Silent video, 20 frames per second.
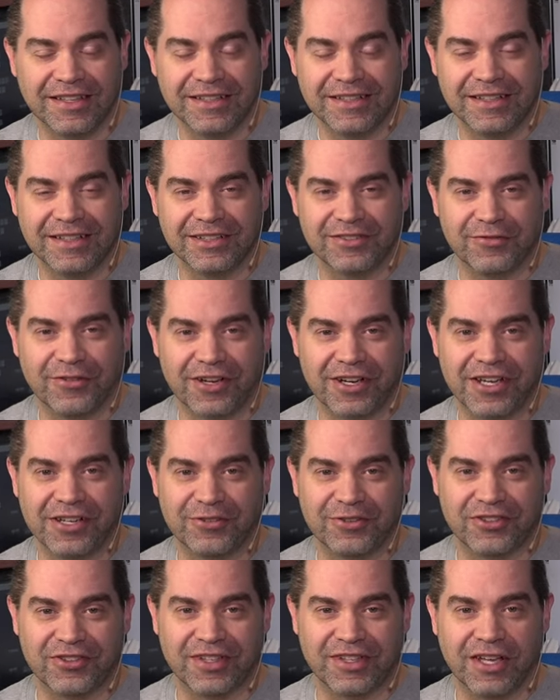Uh, it's very
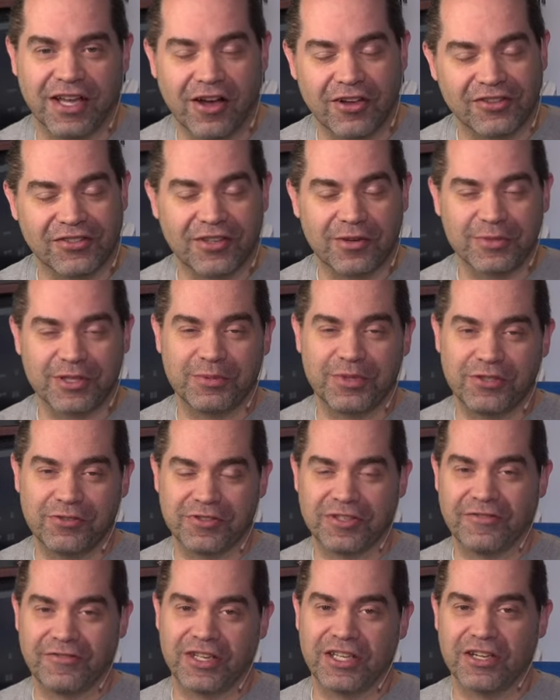interesting. Also, I'm going to be
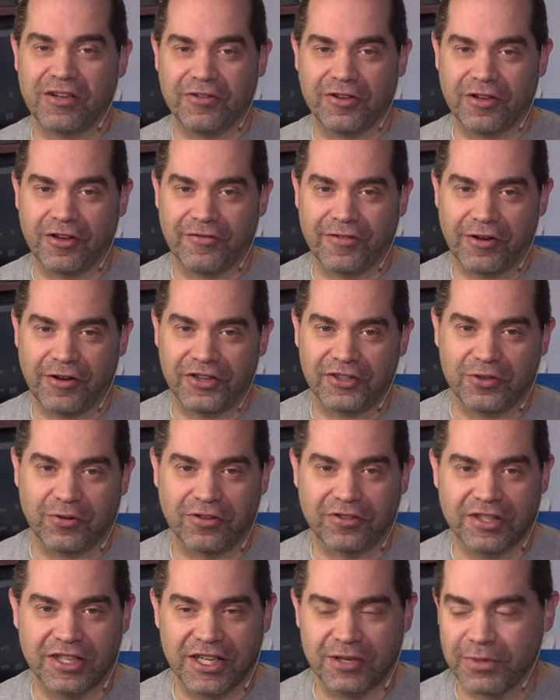doing a video here very
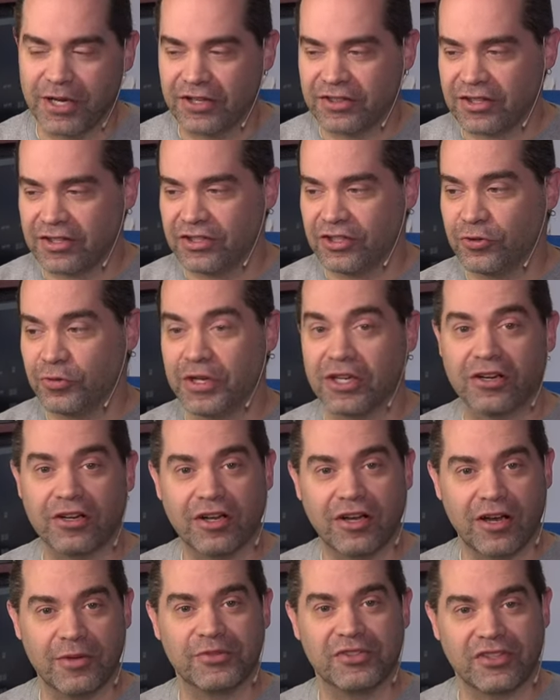shortly about the new
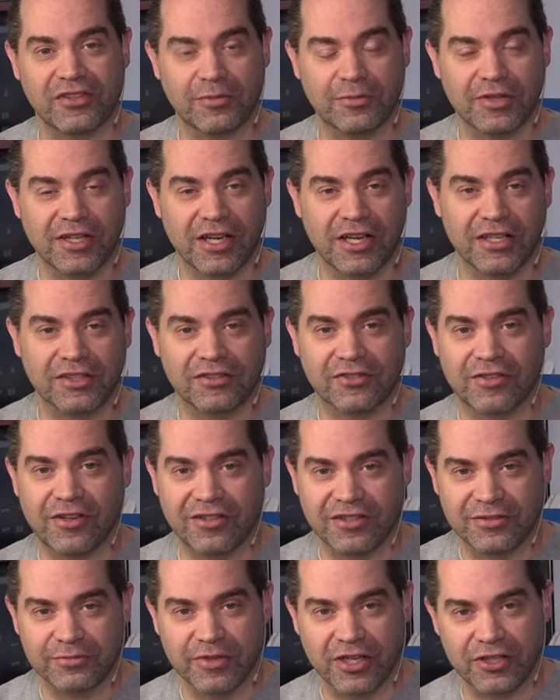intercom system that I
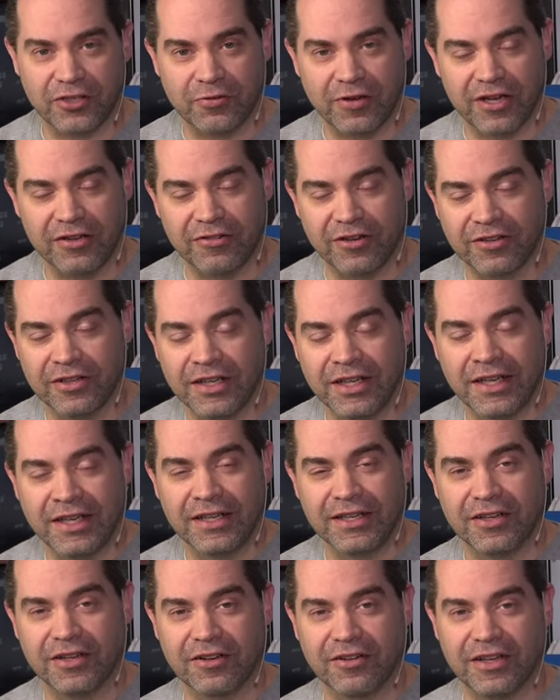installed in my trailer
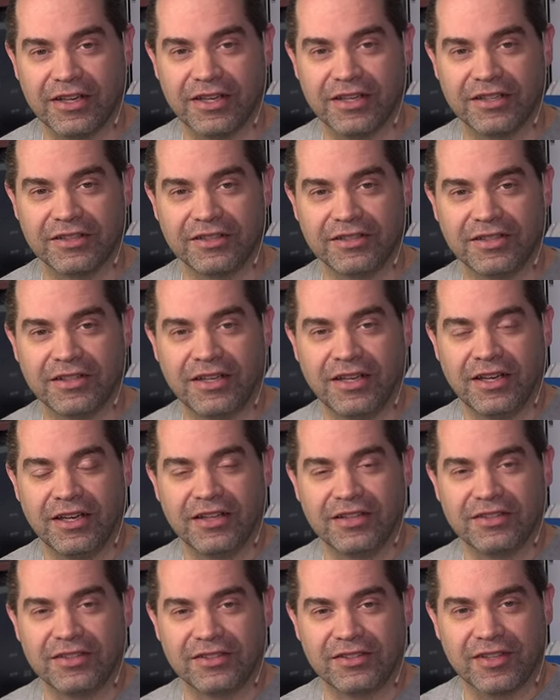here in
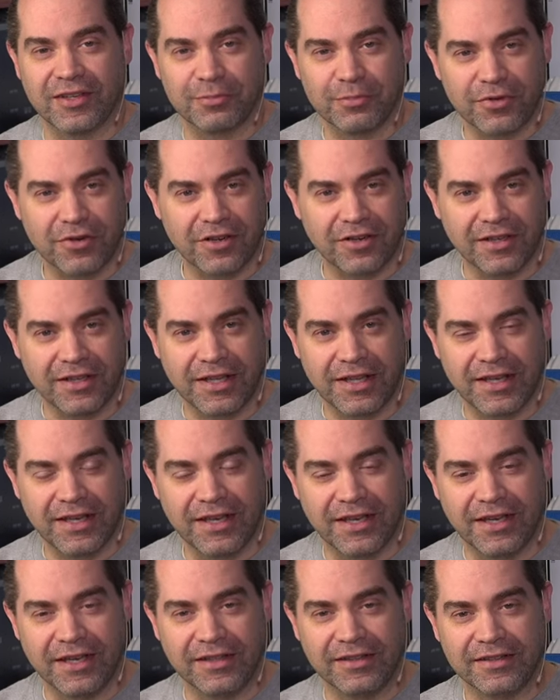December,
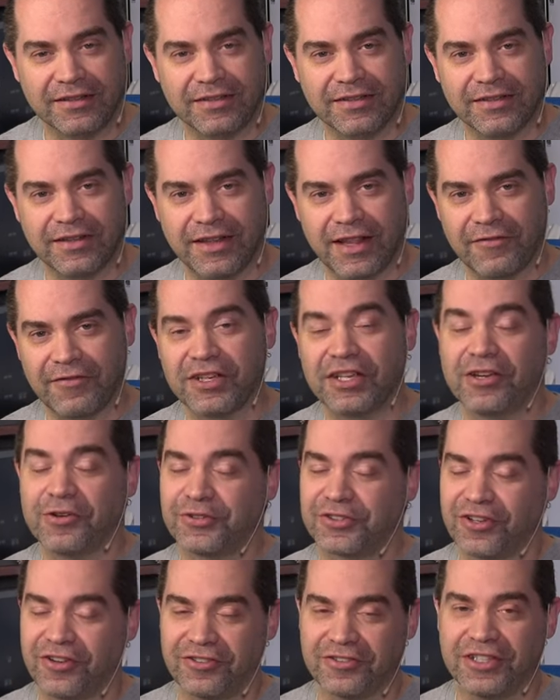and that video
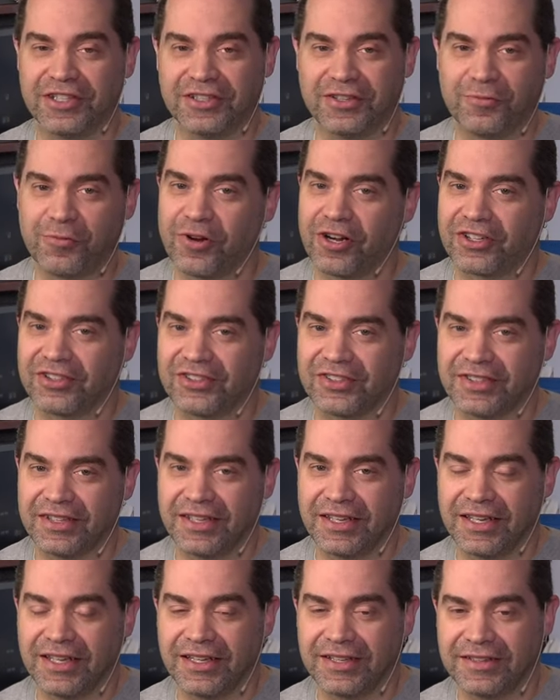is currently in the works,
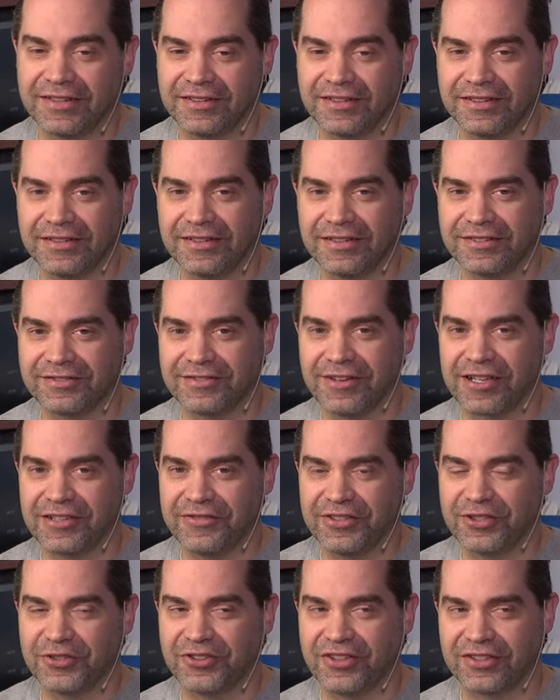and a lot
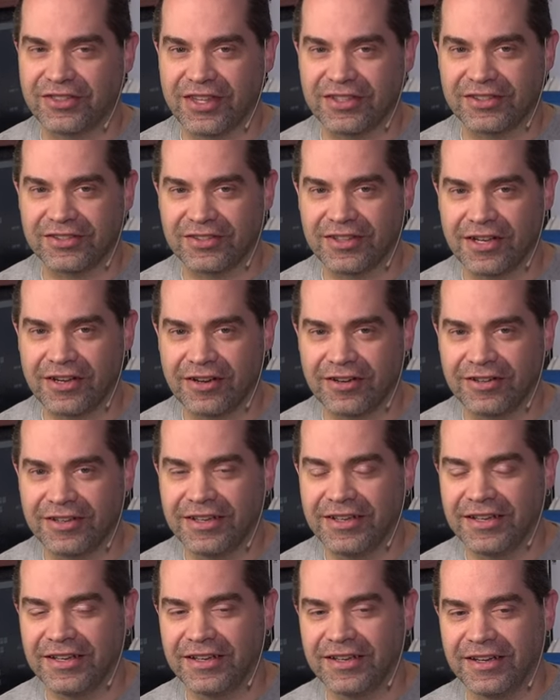of interesting things there,
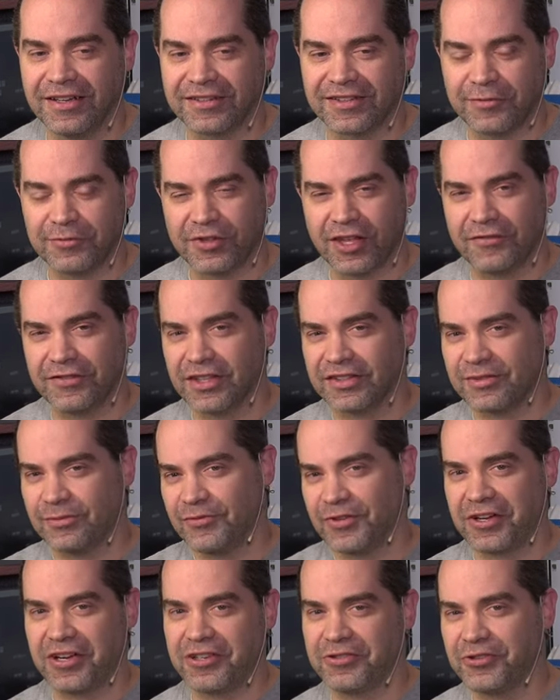because uh, I've done
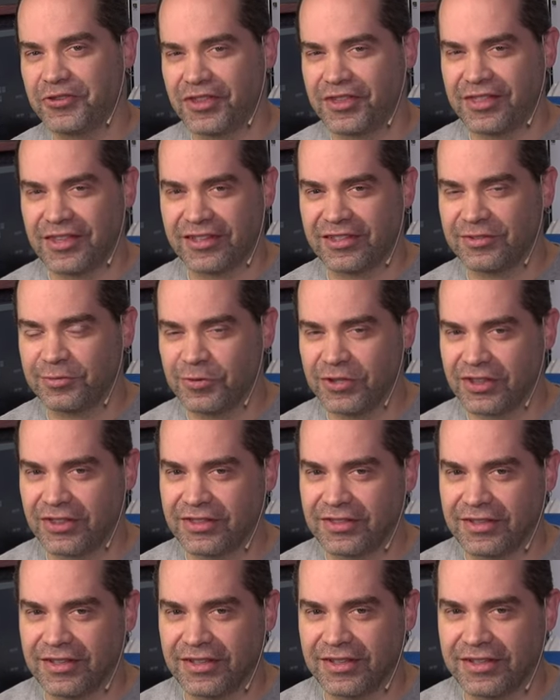some very interesting things with
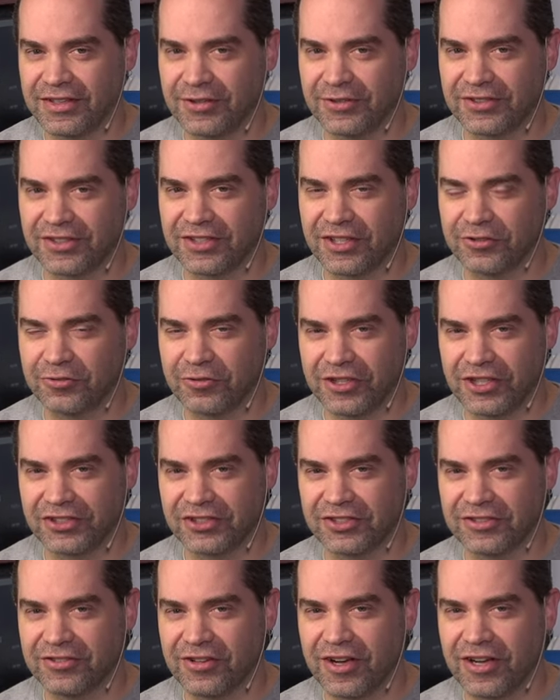uh, using a
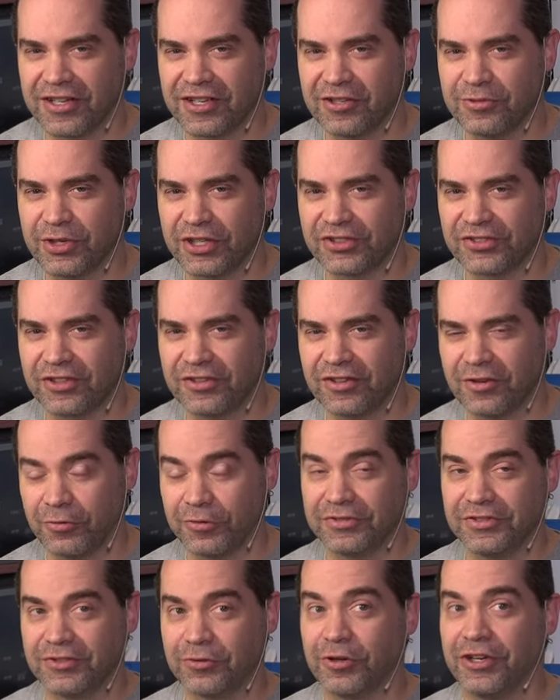traditional audio mixer,
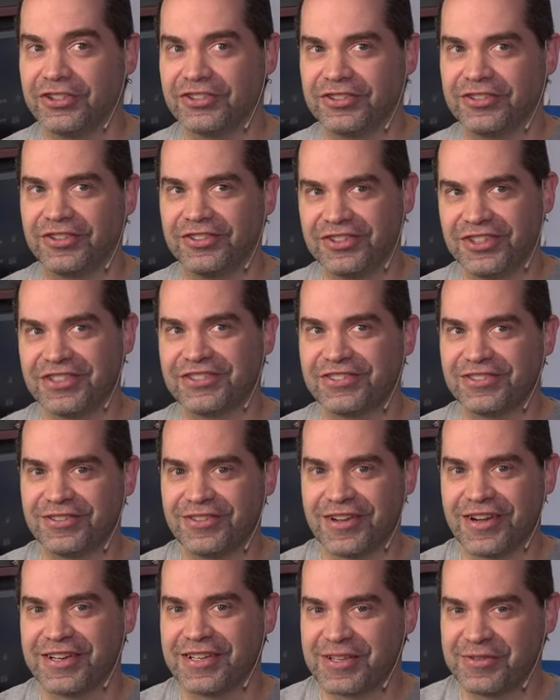traditional digital
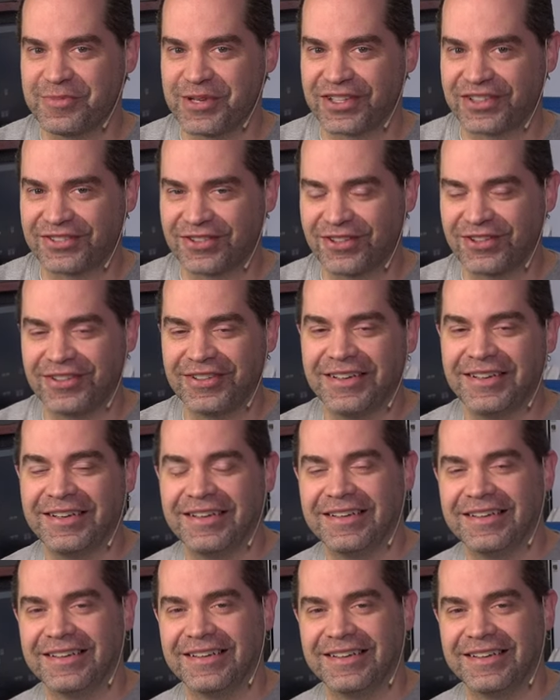audio mixer
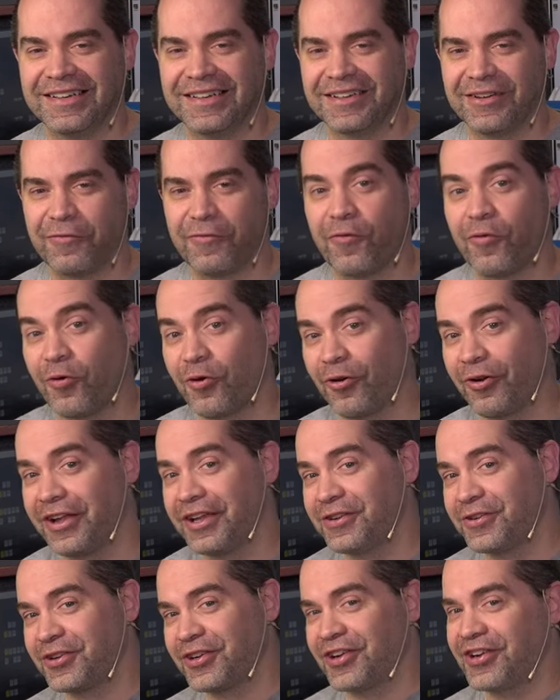uh, for
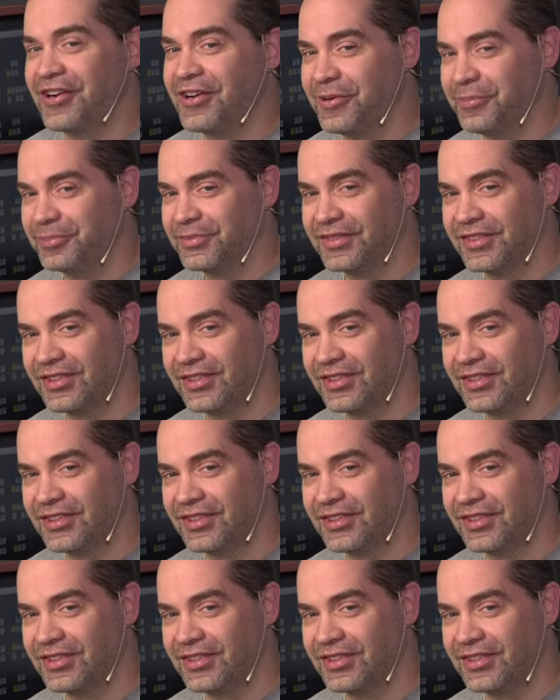intercom.